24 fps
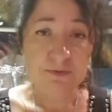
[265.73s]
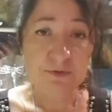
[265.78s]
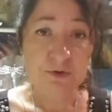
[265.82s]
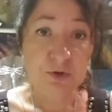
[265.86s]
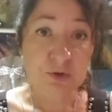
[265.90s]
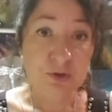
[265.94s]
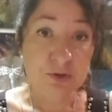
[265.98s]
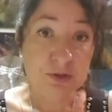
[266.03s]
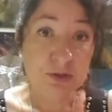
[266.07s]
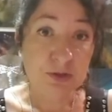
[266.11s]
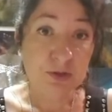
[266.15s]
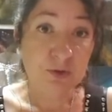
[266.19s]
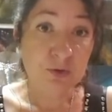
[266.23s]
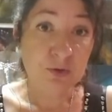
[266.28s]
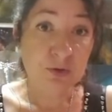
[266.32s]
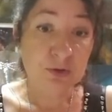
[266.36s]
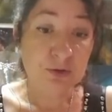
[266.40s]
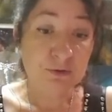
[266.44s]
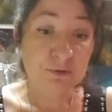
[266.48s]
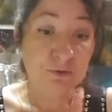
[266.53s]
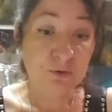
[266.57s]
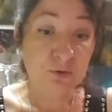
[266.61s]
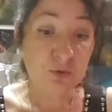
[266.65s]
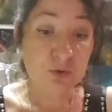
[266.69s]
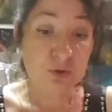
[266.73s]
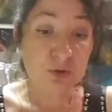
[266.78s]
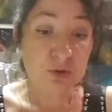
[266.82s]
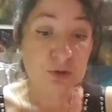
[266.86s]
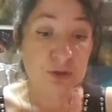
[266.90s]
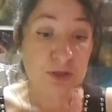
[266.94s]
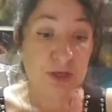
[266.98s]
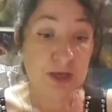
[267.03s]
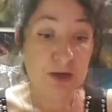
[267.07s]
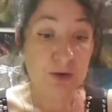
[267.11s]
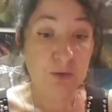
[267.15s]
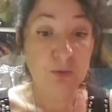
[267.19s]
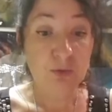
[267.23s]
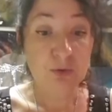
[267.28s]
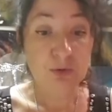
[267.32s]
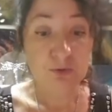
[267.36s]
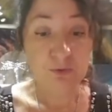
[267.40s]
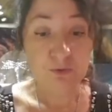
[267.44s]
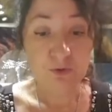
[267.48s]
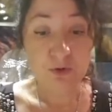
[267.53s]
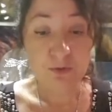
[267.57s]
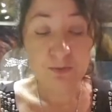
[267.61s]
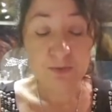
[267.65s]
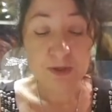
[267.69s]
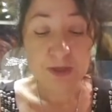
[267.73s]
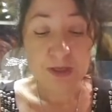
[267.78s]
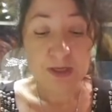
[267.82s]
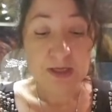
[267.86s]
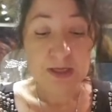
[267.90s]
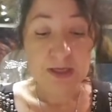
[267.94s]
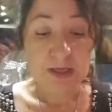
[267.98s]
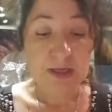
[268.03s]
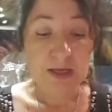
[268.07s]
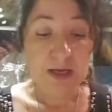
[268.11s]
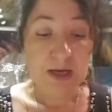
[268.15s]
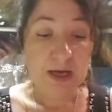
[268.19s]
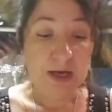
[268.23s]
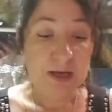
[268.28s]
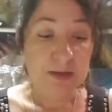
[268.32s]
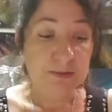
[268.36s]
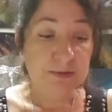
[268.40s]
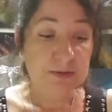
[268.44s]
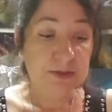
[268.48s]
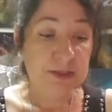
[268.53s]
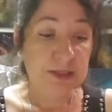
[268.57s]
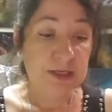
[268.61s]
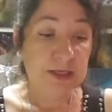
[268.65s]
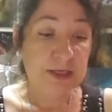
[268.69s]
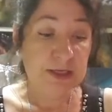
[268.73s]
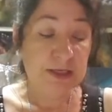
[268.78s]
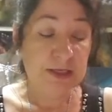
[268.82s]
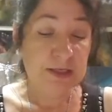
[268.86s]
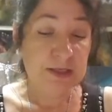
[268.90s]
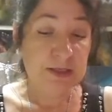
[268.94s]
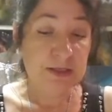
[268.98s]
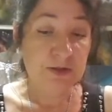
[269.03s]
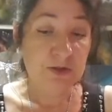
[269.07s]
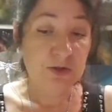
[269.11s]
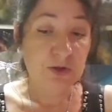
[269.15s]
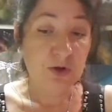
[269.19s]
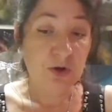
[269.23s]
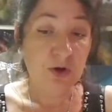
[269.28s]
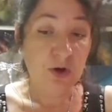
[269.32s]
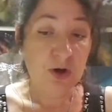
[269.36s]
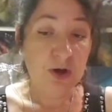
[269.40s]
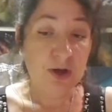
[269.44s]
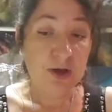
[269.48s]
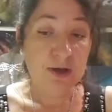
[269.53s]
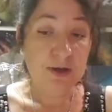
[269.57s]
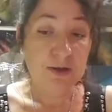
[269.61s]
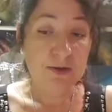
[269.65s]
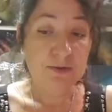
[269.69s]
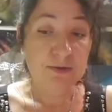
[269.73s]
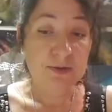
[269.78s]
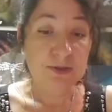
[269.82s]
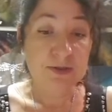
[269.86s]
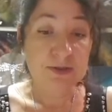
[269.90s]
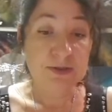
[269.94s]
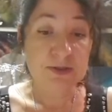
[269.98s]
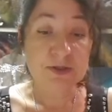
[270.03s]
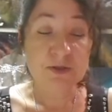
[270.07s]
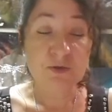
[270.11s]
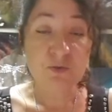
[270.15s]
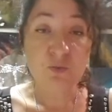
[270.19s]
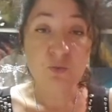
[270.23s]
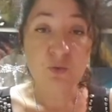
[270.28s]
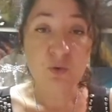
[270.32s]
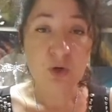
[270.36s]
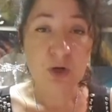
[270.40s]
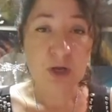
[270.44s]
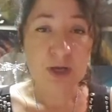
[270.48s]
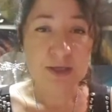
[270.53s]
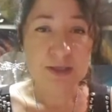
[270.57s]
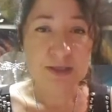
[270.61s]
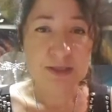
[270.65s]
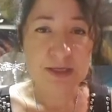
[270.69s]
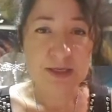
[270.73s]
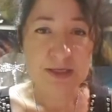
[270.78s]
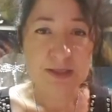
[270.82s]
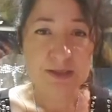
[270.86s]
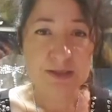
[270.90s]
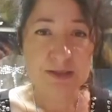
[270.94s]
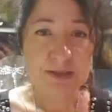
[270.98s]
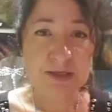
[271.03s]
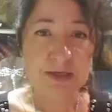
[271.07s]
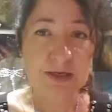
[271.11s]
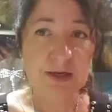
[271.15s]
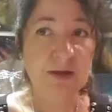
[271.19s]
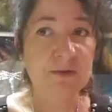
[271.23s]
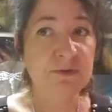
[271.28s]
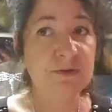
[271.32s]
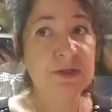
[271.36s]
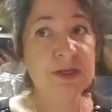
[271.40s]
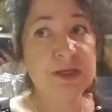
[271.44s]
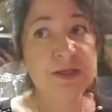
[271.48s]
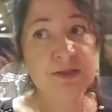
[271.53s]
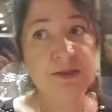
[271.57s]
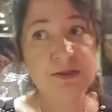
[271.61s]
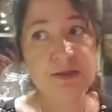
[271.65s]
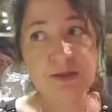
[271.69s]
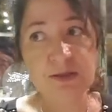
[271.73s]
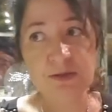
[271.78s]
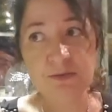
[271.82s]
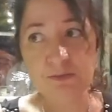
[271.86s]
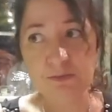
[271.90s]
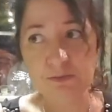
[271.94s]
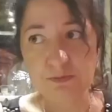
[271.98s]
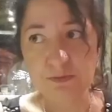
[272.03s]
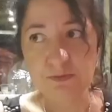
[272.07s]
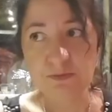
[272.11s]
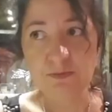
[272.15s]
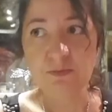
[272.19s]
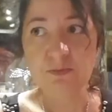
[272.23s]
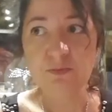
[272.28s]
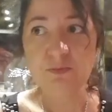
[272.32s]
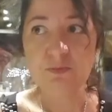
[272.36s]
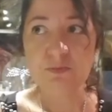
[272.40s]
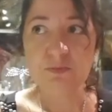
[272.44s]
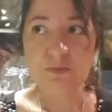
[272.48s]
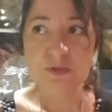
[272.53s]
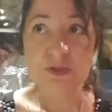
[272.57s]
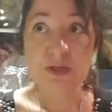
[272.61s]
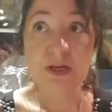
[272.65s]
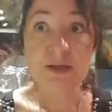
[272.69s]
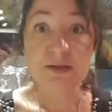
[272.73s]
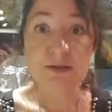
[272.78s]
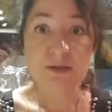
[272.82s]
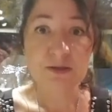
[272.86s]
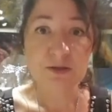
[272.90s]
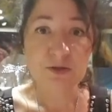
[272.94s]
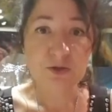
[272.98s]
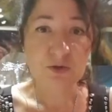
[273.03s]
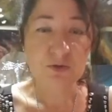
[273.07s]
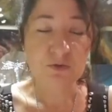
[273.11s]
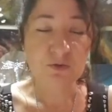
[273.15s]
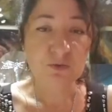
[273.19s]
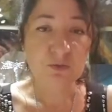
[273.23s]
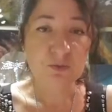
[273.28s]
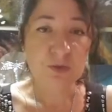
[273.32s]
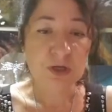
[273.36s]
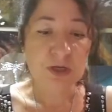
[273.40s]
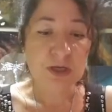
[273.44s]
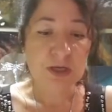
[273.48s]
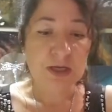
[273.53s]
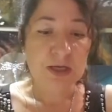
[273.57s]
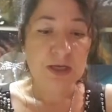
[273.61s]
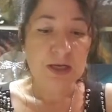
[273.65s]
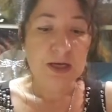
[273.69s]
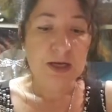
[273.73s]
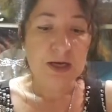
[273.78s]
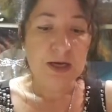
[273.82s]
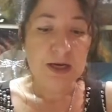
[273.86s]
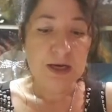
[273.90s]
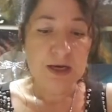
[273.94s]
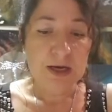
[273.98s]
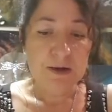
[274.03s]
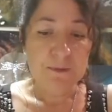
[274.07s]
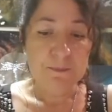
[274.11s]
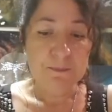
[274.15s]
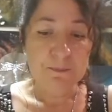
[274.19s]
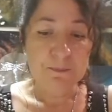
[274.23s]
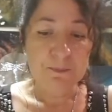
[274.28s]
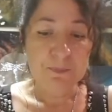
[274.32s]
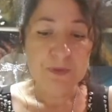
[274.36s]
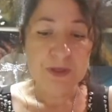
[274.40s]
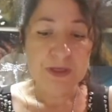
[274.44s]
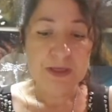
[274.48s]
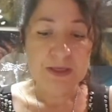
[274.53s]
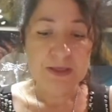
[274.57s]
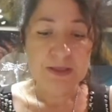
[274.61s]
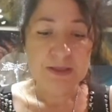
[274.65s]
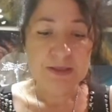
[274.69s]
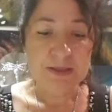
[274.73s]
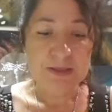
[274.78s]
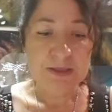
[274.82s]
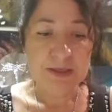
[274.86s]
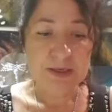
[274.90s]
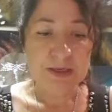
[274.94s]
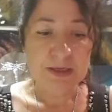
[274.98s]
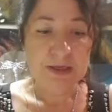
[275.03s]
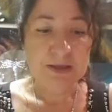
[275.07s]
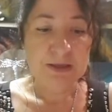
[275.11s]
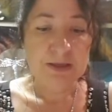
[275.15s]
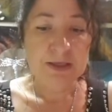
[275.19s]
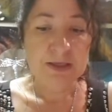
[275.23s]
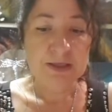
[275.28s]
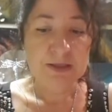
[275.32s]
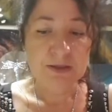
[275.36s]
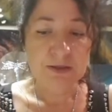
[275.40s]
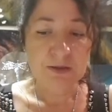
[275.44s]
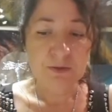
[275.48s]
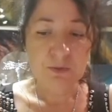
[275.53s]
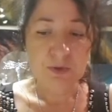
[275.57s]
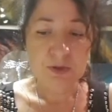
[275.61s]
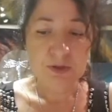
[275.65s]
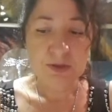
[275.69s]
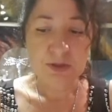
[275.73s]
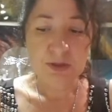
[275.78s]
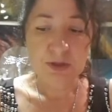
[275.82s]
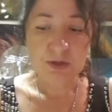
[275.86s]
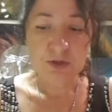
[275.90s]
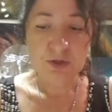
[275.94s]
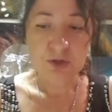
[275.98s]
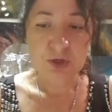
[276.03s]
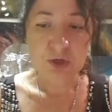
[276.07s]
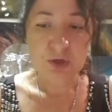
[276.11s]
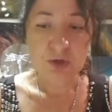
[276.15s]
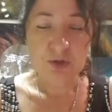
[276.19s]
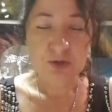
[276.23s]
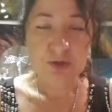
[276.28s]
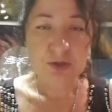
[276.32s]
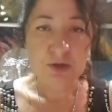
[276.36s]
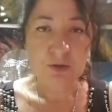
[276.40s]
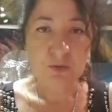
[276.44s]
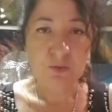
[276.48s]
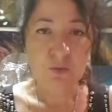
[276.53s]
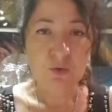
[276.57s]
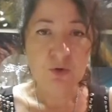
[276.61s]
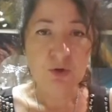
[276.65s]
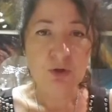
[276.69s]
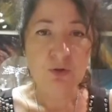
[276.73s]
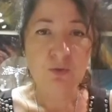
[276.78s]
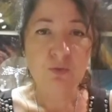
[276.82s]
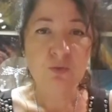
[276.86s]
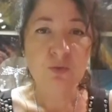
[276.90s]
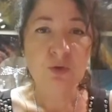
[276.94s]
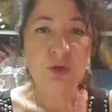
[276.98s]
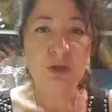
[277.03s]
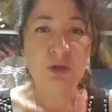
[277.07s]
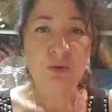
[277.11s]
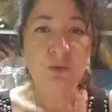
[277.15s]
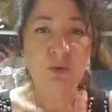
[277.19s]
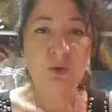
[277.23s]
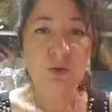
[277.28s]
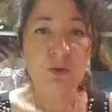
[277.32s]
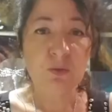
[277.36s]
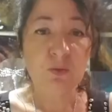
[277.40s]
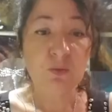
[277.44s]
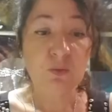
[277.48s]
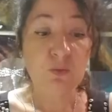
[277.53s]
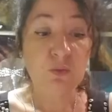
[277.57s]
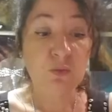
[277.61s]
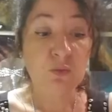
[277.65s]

first I couldn't afford to get all of them. Second, this is what I tested. I've tested dozens of them, and these are the ones that I chose that work really well